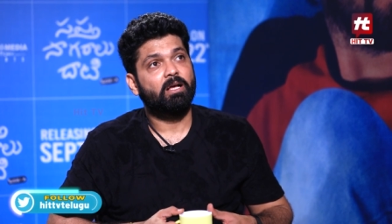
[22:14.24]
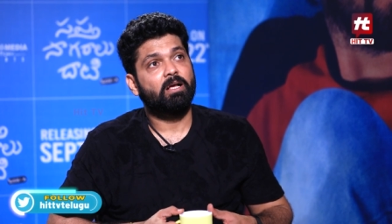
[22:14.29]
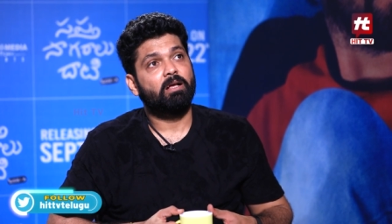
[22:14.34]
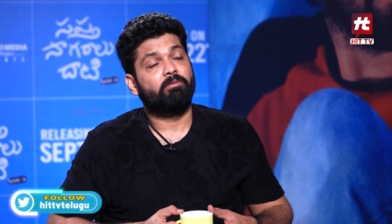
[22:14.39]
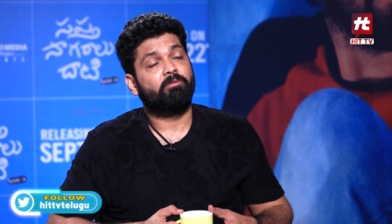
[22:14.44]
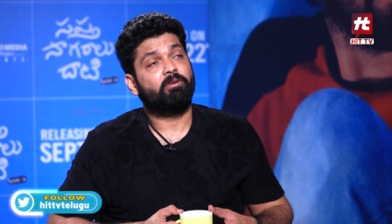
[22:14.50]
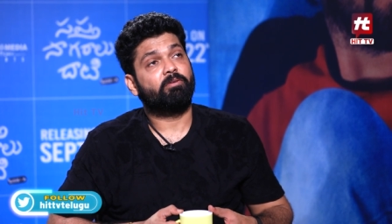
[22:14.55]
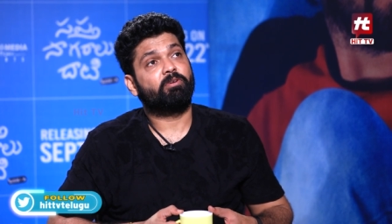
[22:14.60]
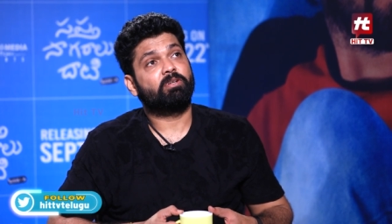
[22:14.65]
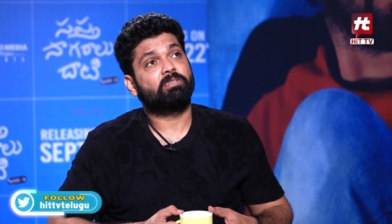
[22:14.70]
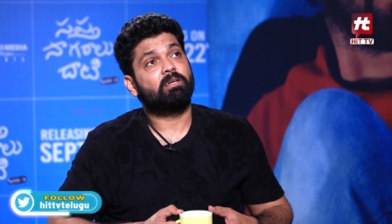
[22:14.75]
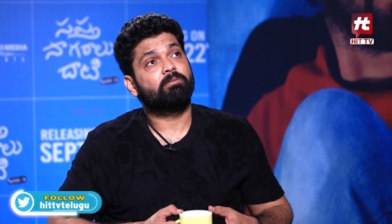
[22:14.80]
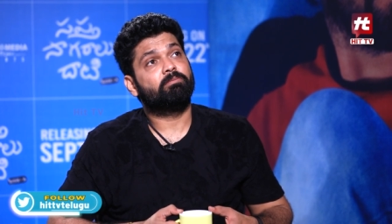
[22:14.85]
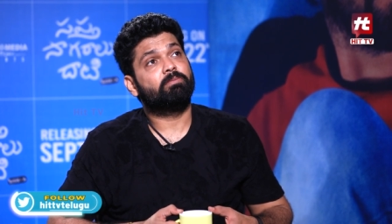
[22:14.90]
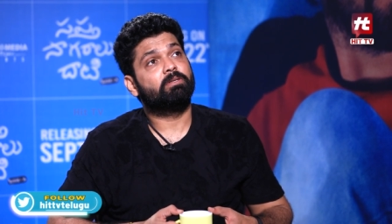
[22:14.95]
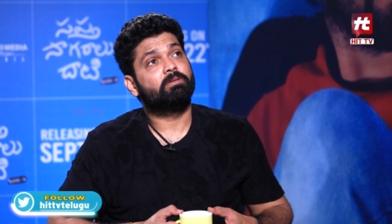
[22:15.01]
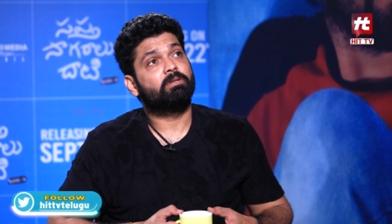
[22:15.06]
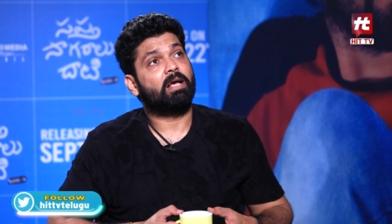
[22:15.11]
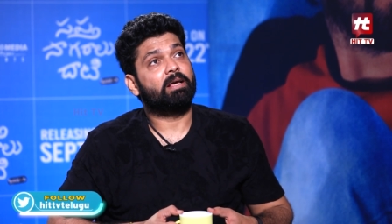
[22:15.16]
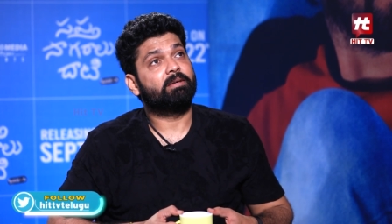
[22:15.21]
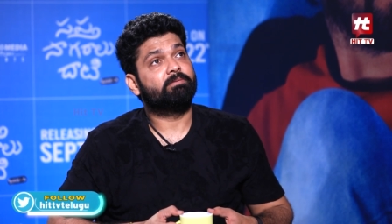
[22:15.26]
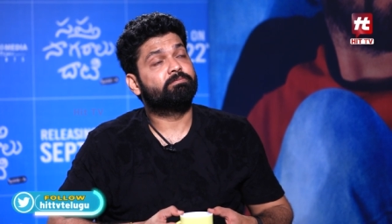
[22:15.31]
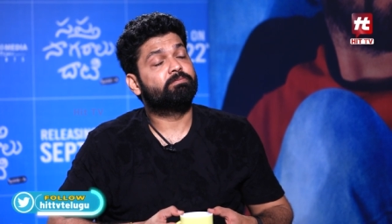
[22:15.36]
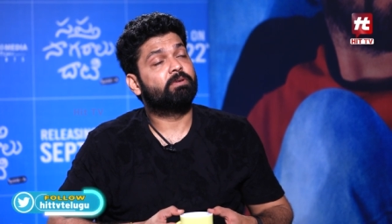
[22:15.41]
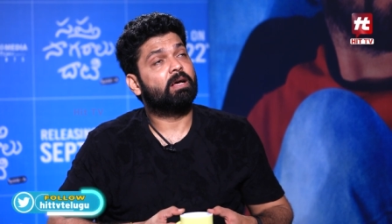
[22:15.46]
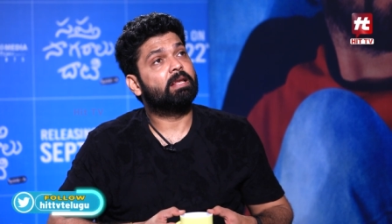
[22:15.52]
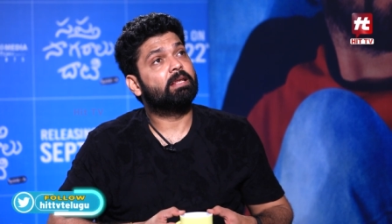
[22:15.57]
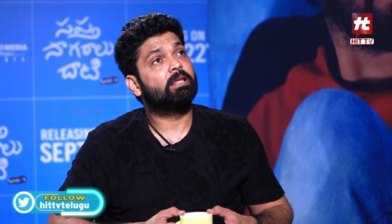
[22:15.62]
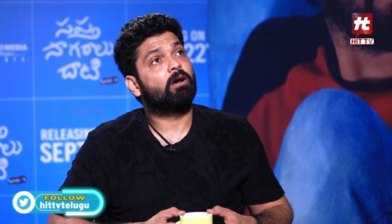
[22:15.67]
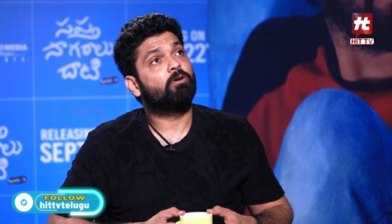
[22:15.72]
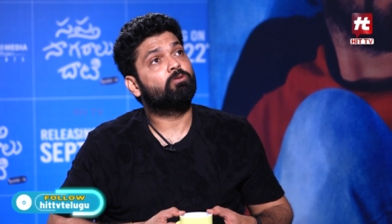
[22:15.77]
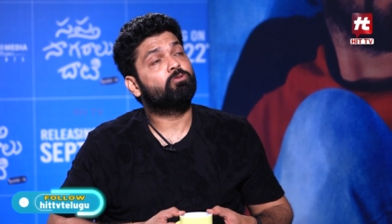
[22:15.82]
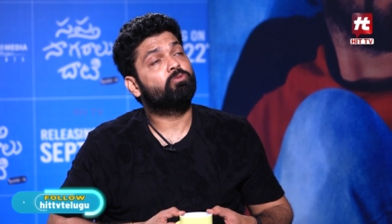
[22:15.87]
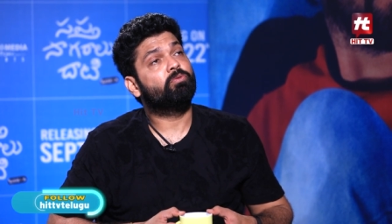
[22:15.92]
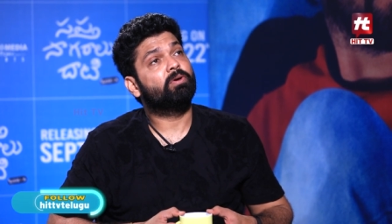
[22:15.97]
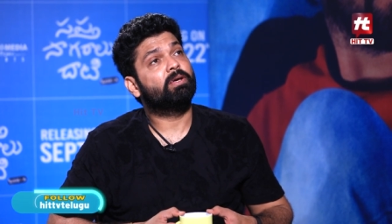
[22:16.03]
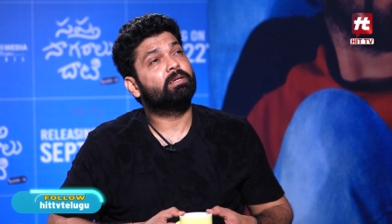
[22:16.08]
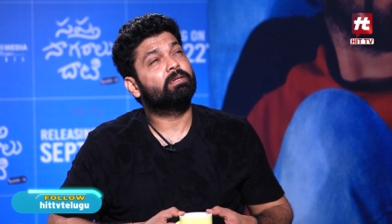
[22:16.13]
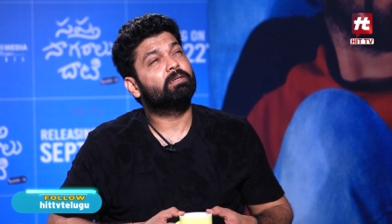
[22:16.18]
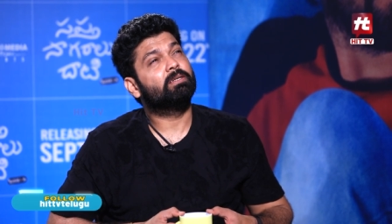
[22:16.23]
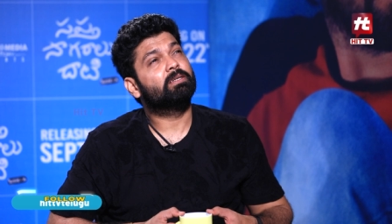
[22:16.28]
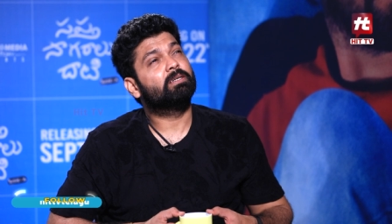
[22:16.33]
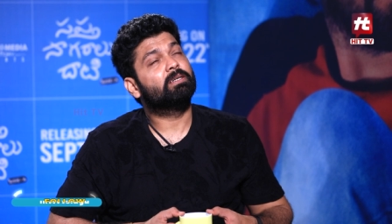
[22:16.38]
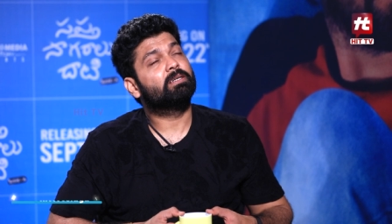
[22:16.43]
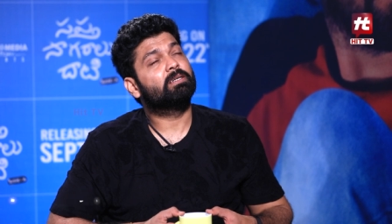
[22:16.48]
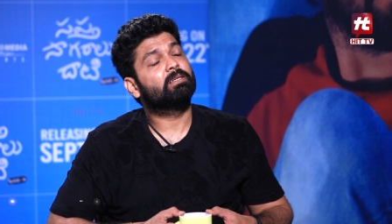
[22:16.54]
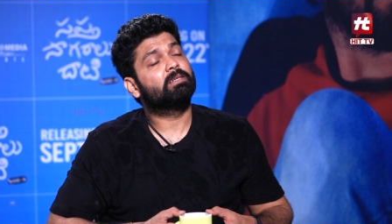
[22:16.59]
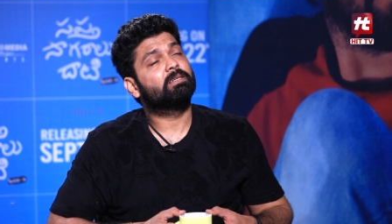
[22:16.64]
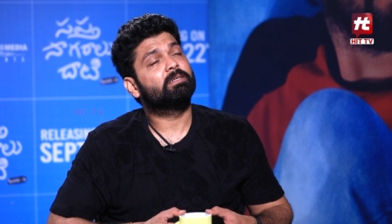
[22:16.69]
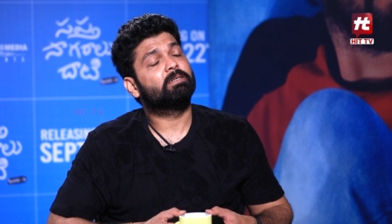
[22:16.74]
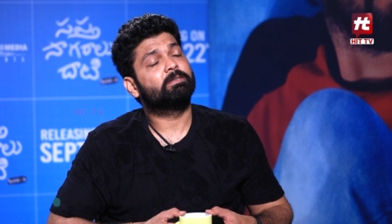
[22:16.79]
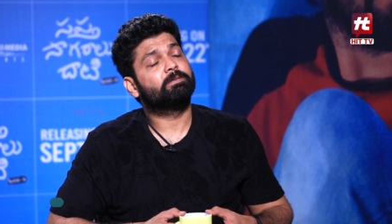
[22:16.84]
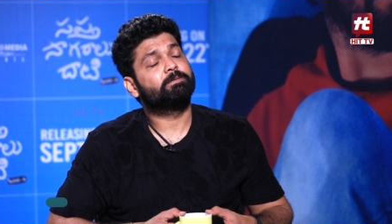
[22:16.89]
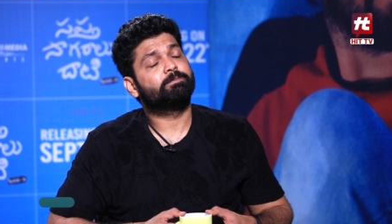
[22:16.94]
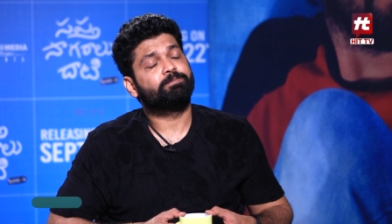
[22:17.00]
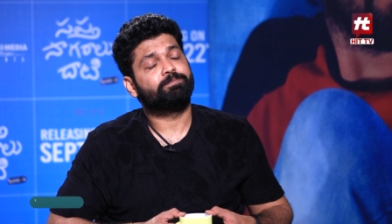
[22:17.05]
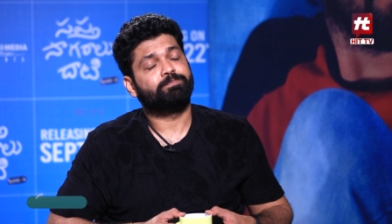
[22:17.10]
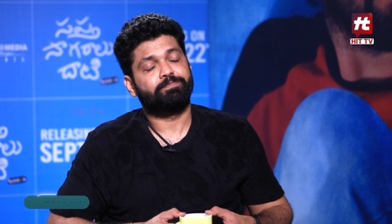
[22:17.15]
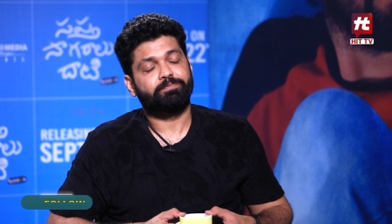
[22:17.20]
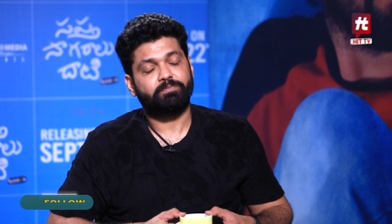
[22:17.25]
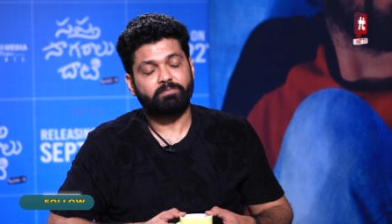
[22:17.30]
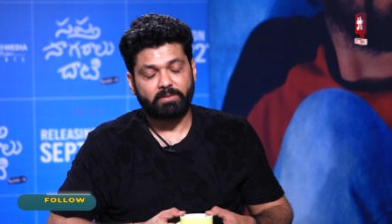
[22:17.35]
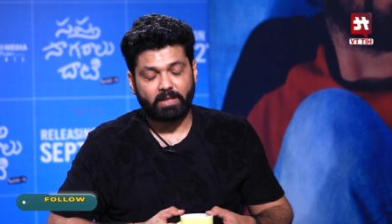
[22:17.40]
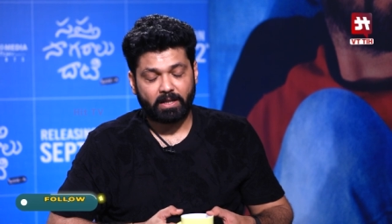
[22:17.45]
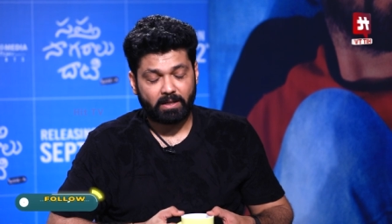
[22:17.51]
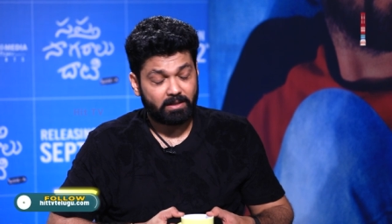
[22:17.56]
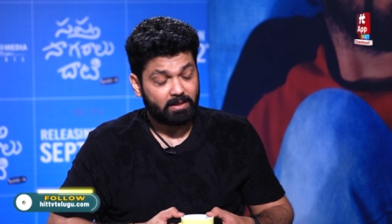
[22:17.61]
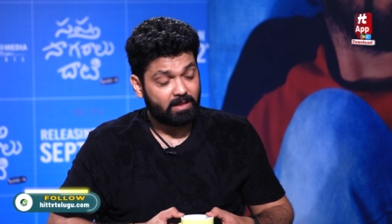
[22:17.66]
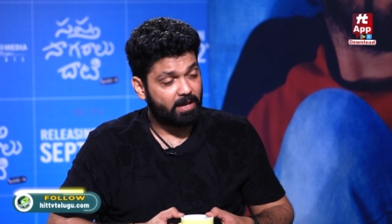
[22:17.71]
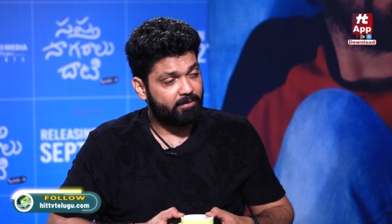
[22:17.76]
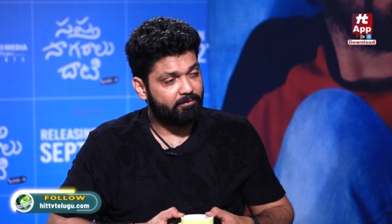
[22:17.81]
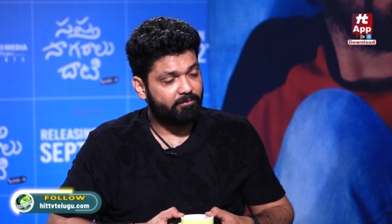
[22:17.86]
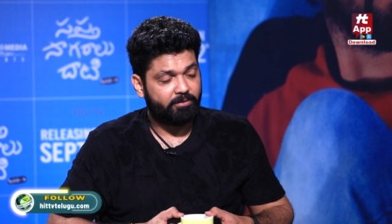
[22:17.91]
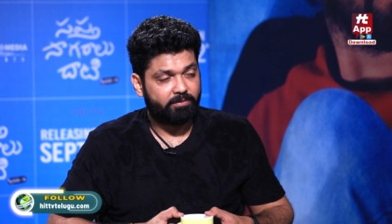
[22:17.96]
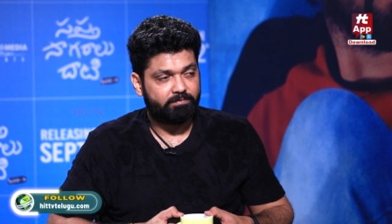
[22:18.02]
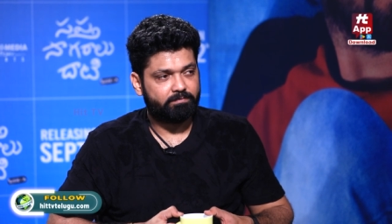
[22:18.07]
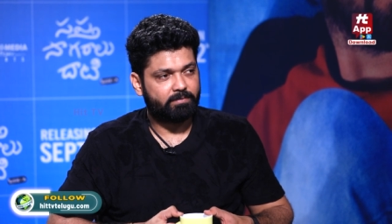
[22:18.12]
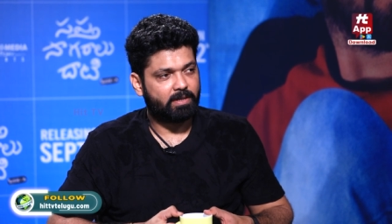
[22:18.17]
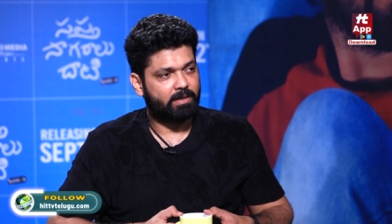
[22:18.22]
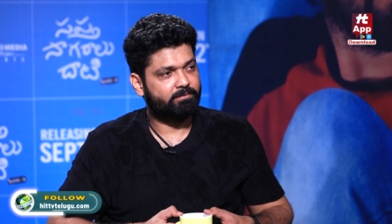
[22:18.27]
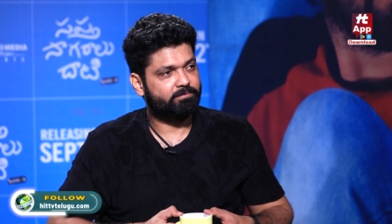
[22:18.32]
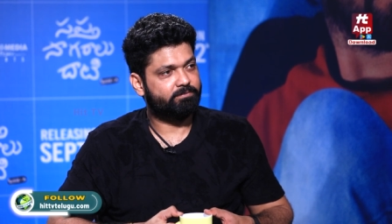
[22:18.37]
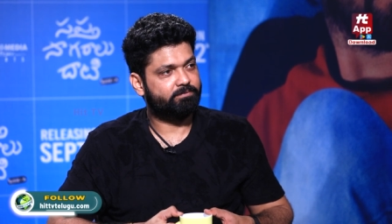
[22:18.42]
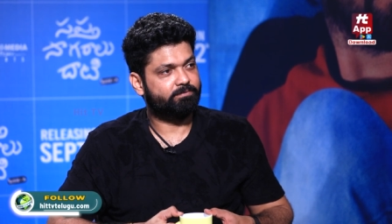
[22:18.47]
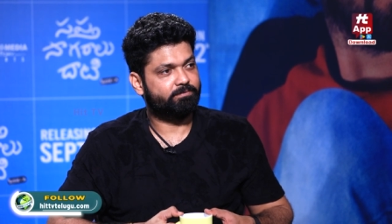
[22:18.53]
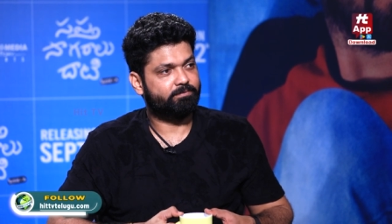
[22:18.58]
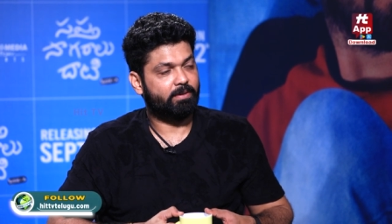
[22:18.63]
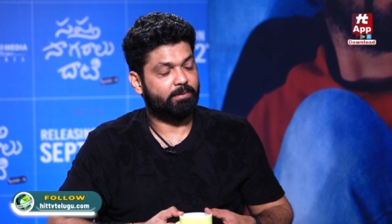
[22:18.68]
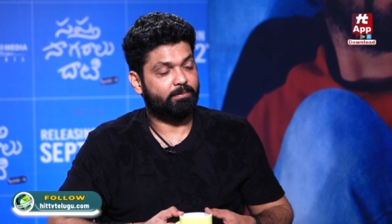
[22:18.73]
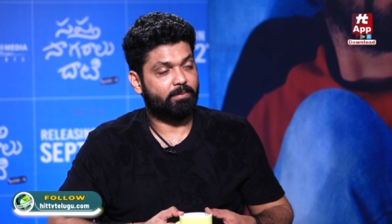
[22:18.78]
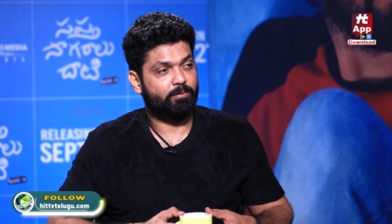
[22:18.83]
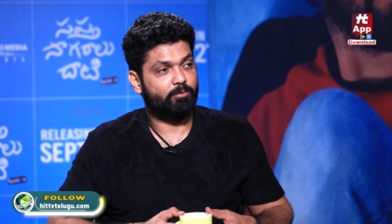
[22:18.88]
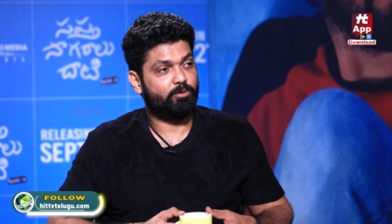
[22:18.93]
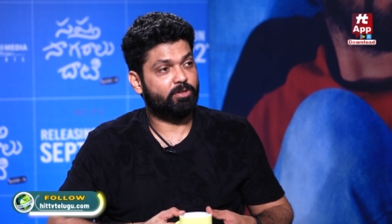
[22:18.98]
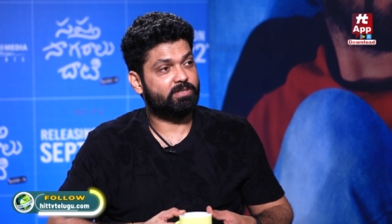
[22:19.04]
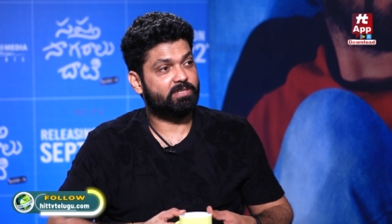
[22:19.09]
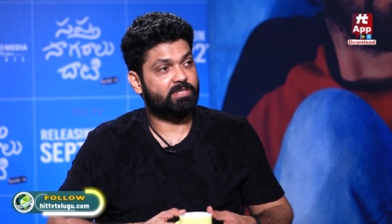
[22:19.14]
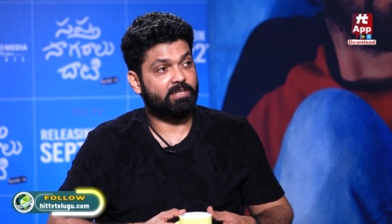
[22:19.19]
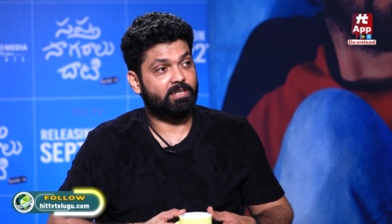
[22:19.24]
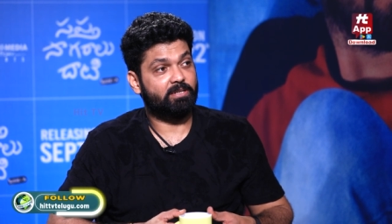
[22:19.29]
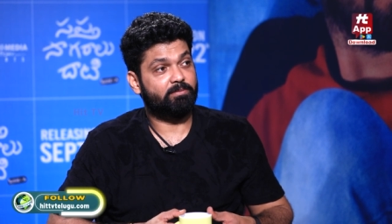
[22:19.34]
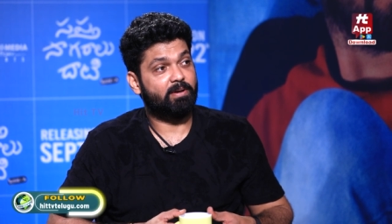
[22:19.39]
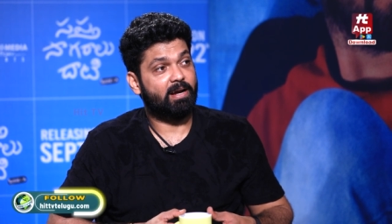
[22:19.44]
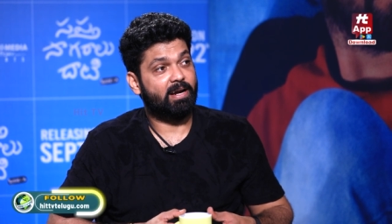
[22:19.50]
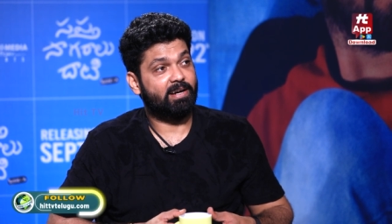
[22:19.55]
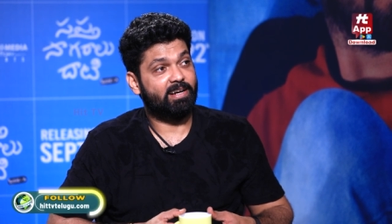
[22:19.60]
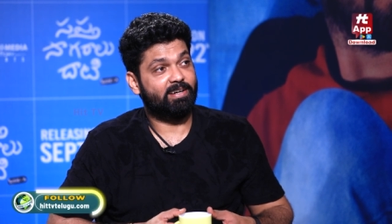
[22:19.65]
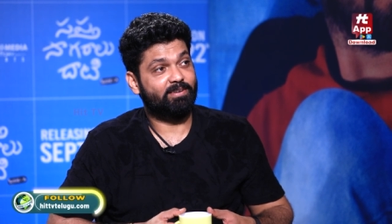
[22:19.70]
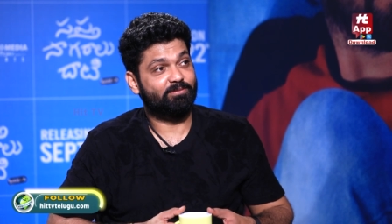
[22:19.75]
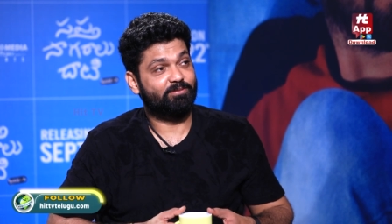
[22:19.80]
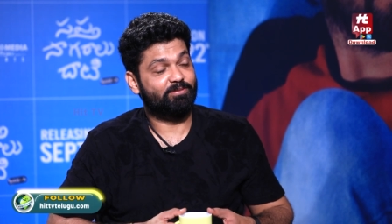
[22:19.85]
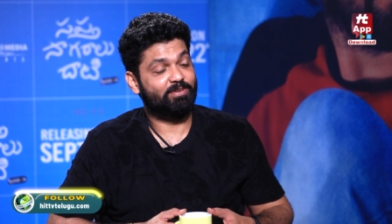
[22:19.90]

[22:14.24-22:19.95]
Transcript: for, for example, I, I loved when uh, I'm with, I'm, my memory is really bad and